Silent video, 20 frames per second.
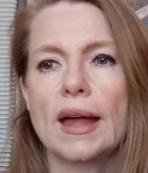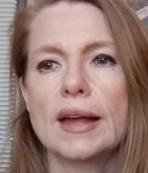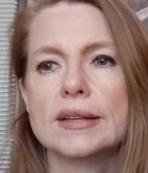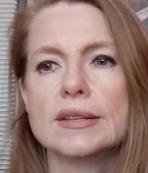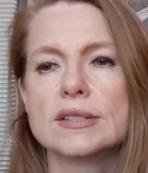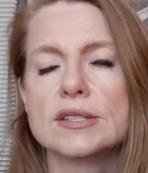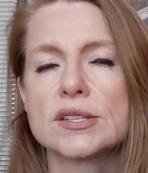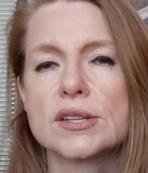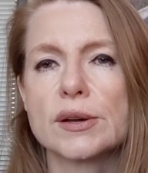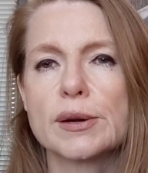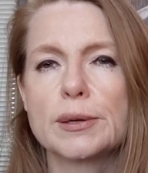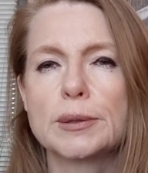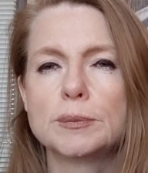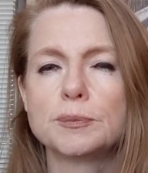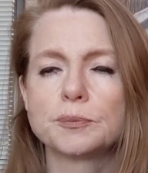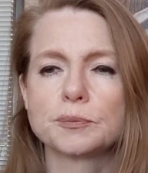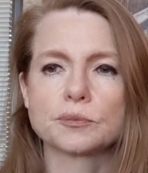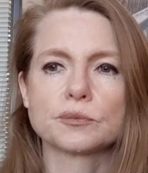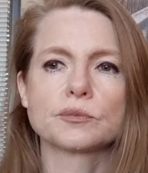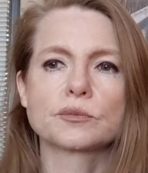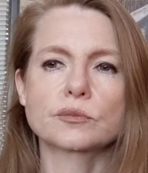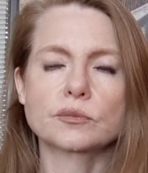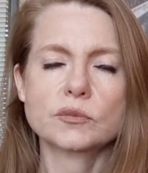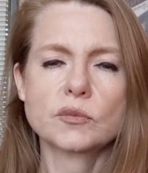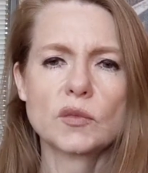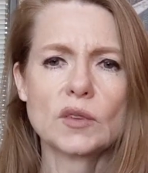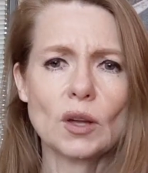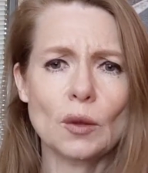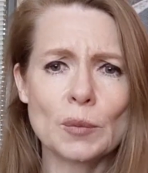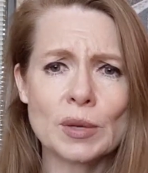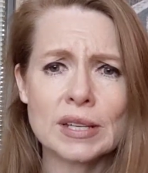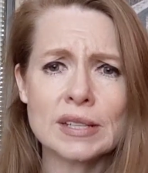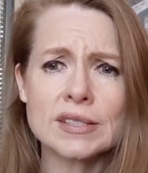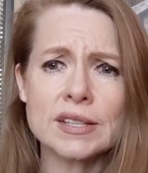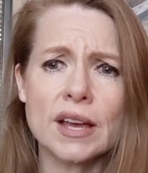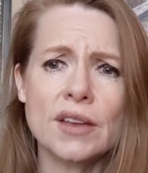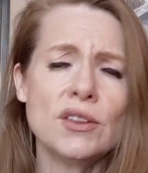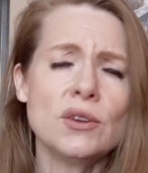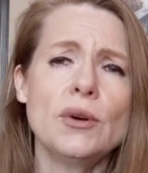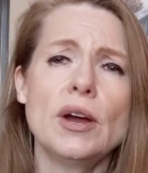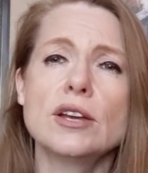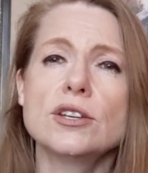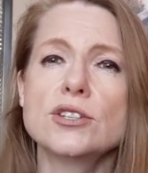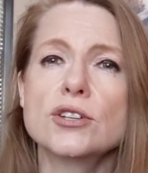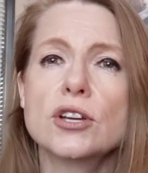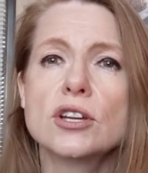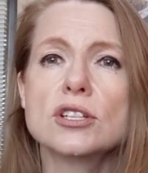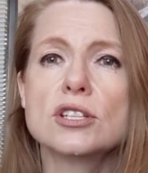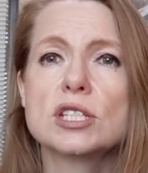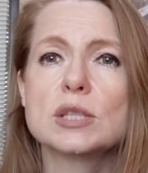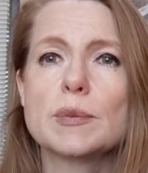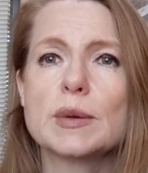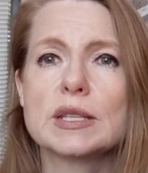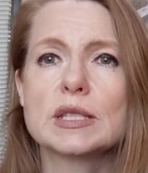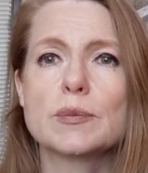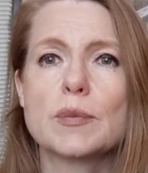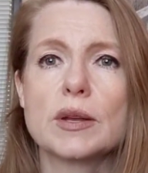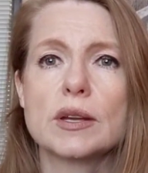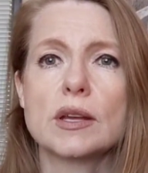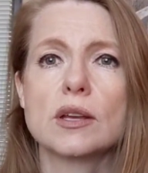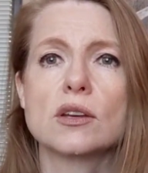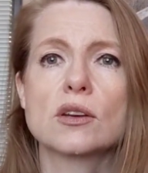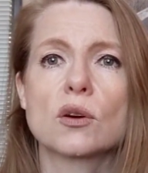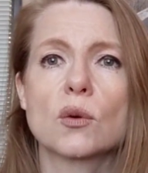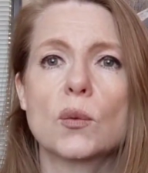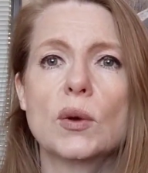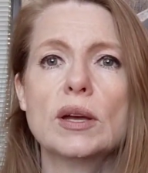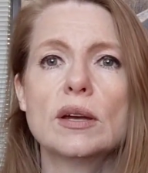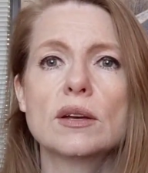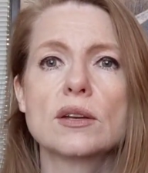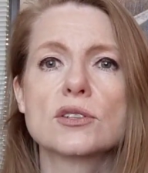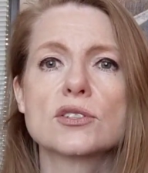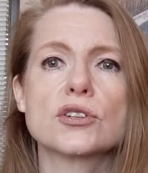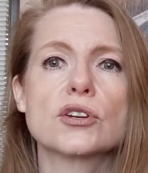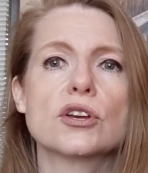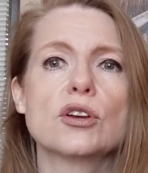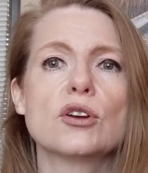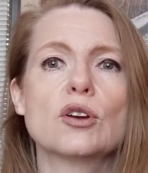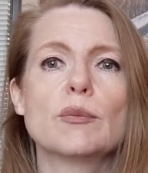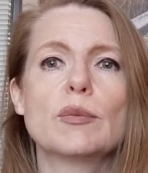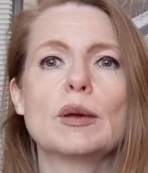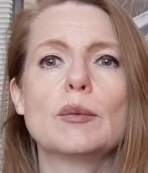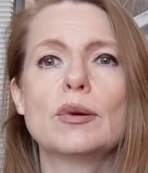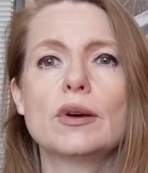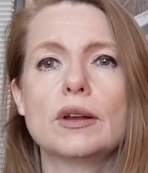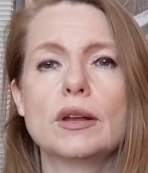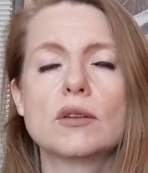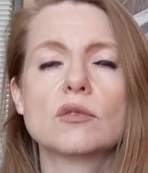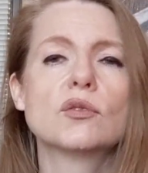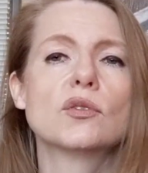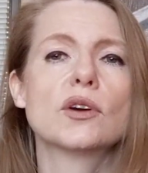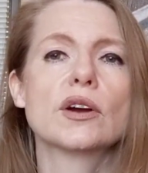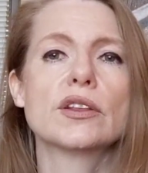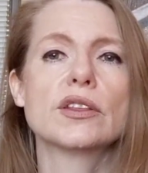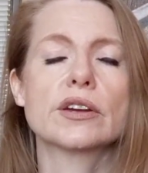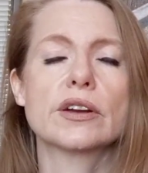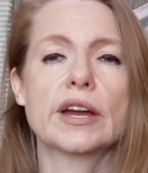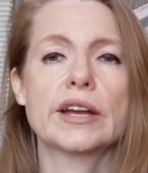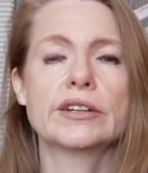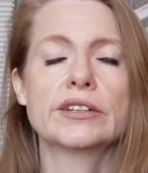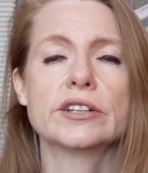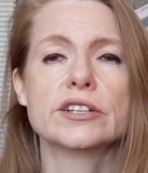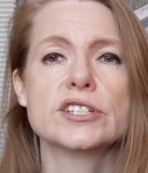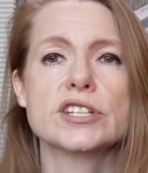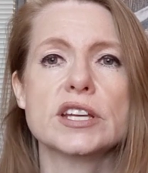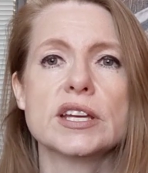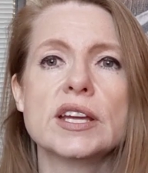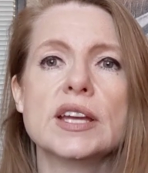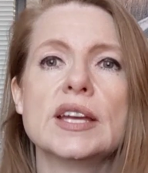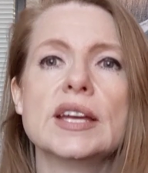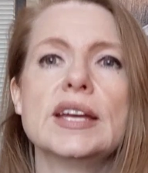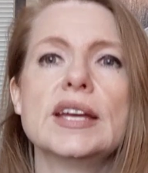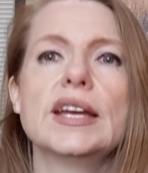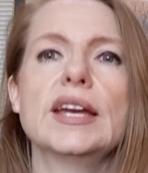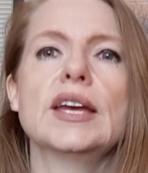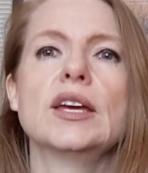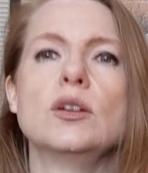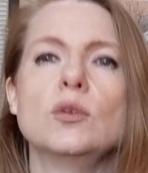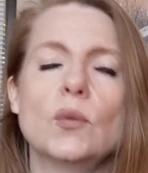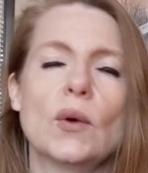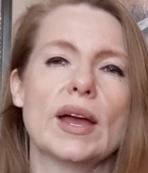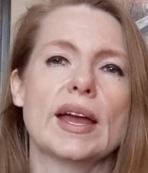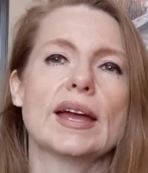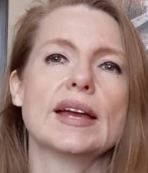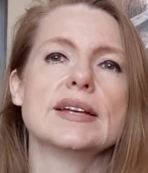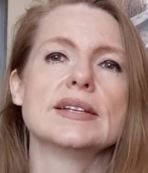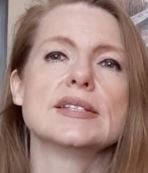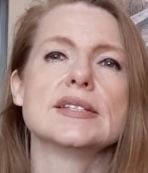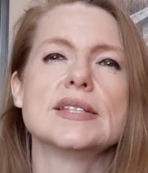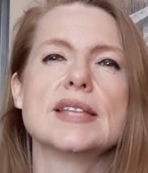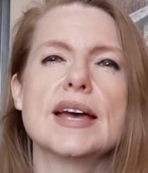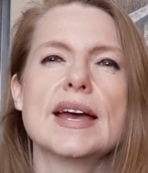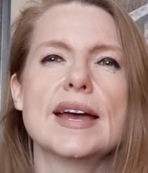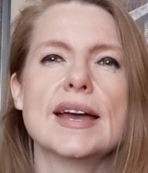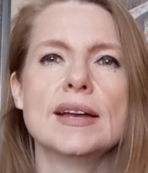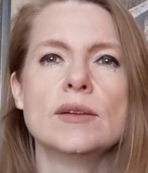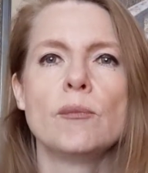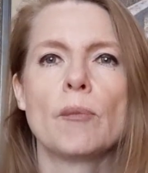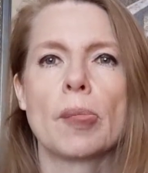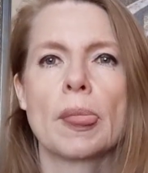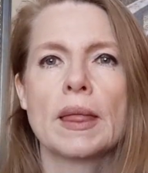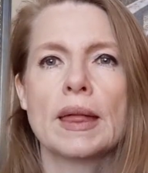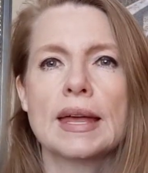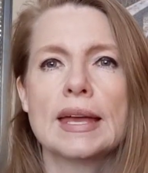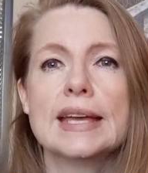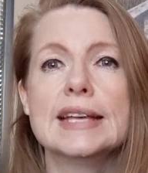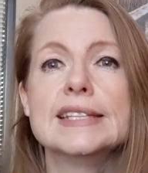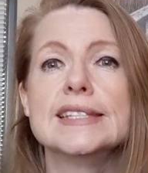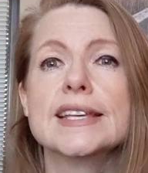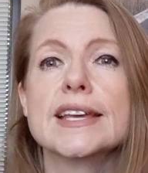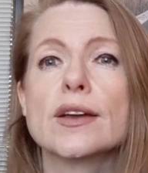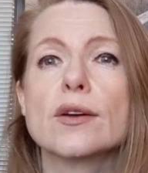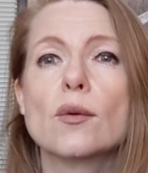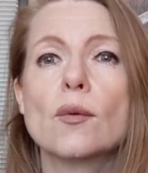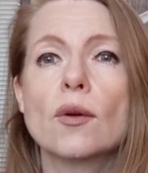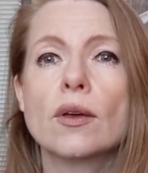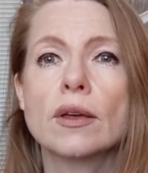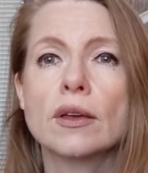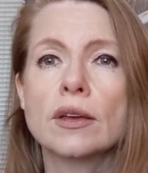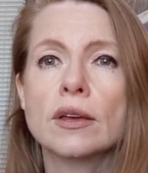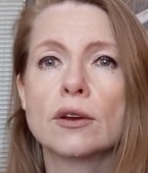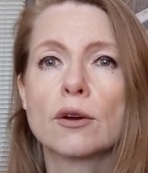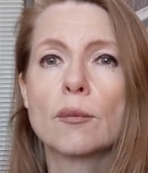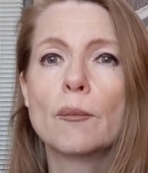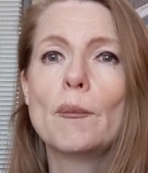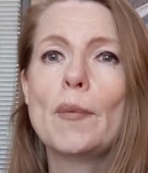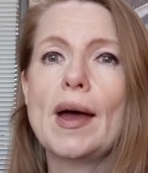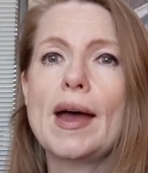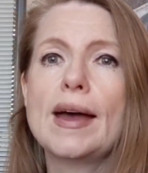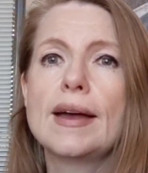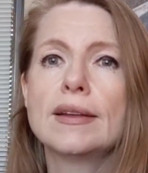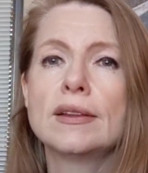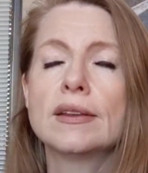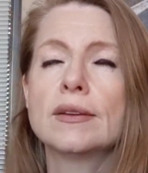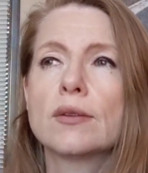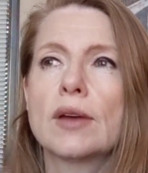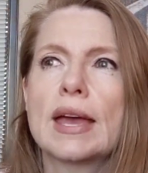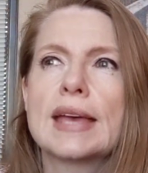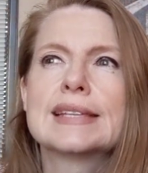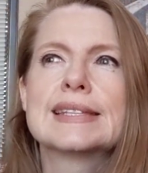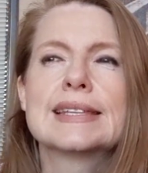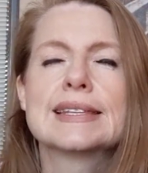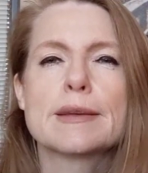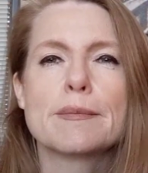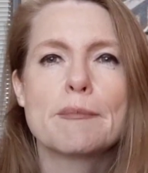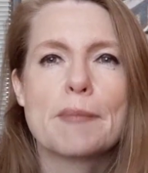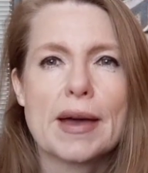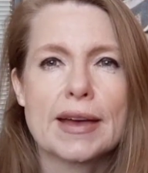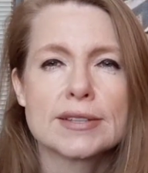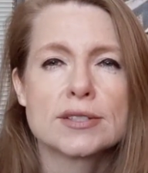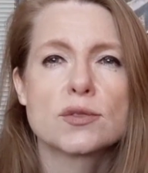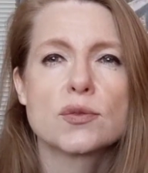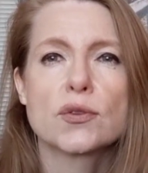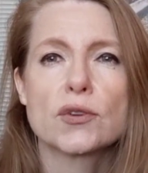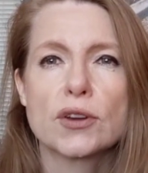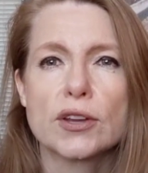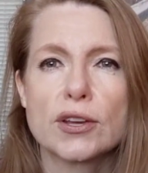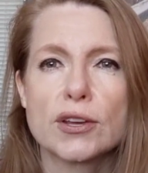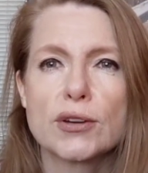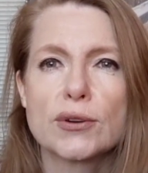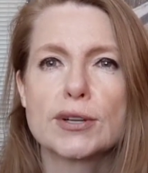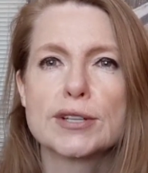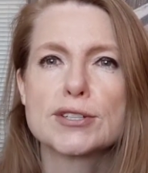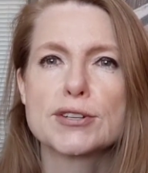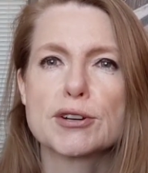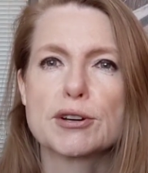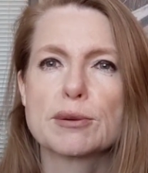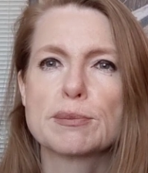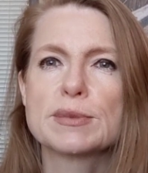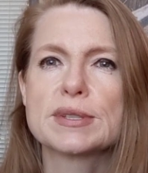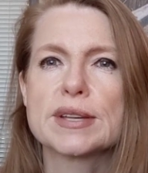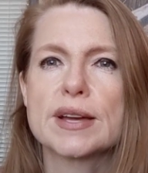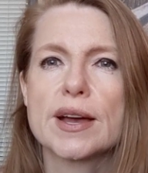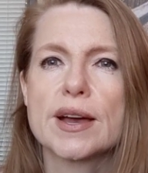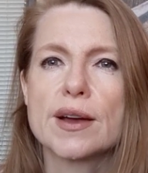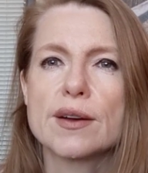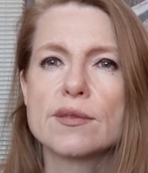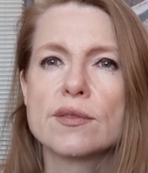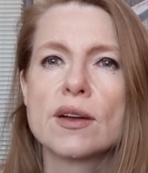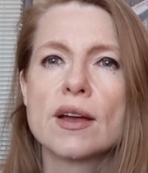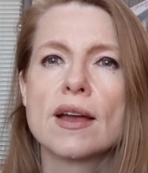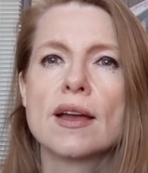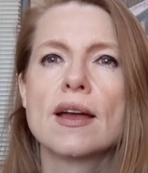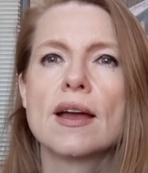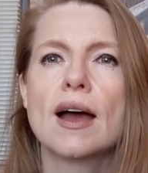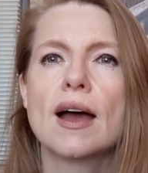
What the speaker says: And so, because otherwise you could just be spinning your wheels, or you could be putting forth your energy in ways that isn't the best for you in terms of